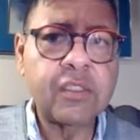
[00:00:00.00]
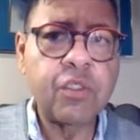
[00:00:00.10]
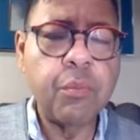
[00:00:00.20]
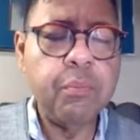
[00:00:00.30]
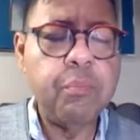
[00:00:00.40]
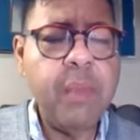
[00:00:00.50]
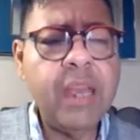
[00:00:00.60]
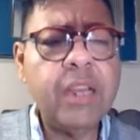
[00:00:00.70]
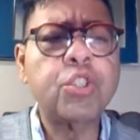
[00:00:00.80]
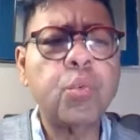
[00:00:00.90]
So
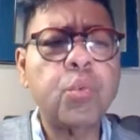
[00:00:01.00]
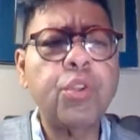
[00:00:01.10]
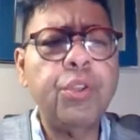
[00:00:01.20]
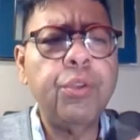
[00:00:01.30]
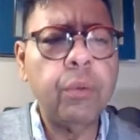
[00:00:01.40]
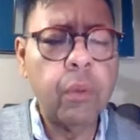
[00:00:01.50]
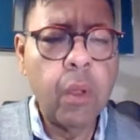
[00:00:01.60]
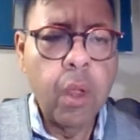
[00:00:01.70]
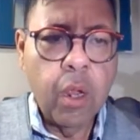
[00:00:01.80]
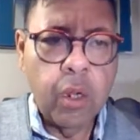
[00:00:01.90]
make sure you
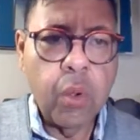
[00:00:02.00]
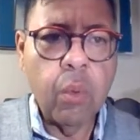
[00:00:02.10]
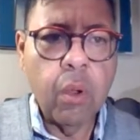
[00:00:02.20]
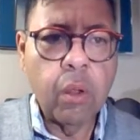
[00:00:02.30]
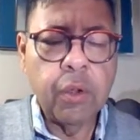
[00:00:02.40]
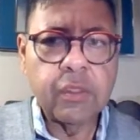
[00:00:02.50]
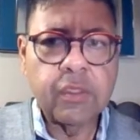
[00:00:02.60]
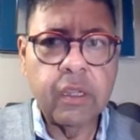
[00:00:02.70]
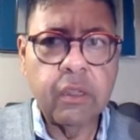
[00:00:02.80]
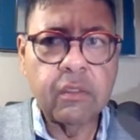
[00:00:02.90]
go on your
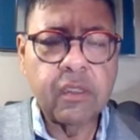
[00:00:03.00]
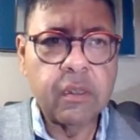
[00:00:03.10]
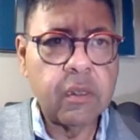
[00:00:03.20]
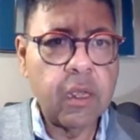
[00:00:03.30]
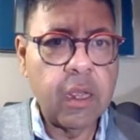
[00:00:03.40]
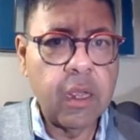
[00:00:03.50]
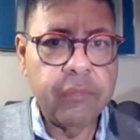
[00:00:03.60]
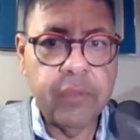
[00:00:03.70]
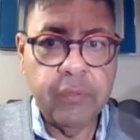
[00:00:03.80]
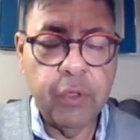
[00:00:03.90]
skills, and
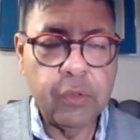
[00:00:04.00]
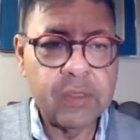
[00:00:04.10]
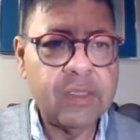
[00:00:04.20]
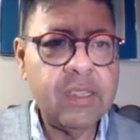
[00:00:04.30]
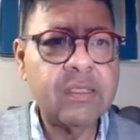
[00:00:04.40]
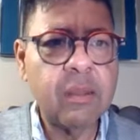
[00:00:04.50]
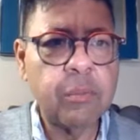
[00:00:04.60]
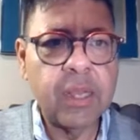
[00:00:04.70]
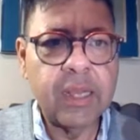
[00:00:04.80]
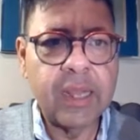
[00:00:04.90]
if you see
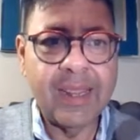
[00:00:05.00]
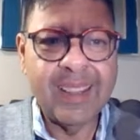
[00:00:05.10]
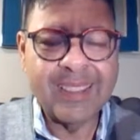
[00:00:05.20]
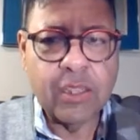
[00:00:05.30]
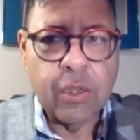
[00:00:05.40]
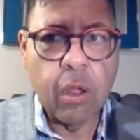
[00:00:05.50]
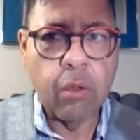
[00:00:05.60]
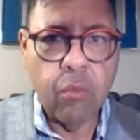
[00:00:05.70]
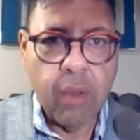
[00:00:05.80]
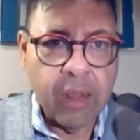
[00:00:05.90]
something that is not
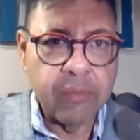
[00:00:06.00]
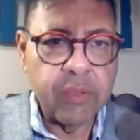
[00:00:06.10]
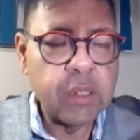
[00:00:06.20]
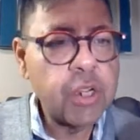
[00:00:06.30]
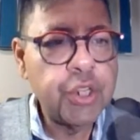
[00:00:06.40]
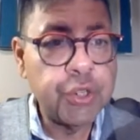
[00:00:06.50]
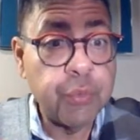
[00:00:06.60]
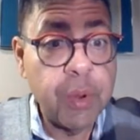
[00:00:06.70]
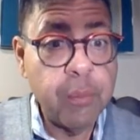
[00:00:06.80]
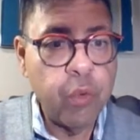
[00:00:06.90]
relevant, to
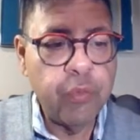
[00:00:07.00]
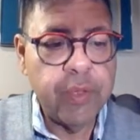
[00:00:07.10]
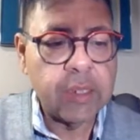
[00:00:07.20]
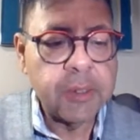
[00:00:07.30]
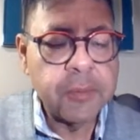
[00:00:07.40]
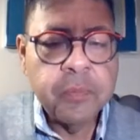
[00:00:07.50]
remove it.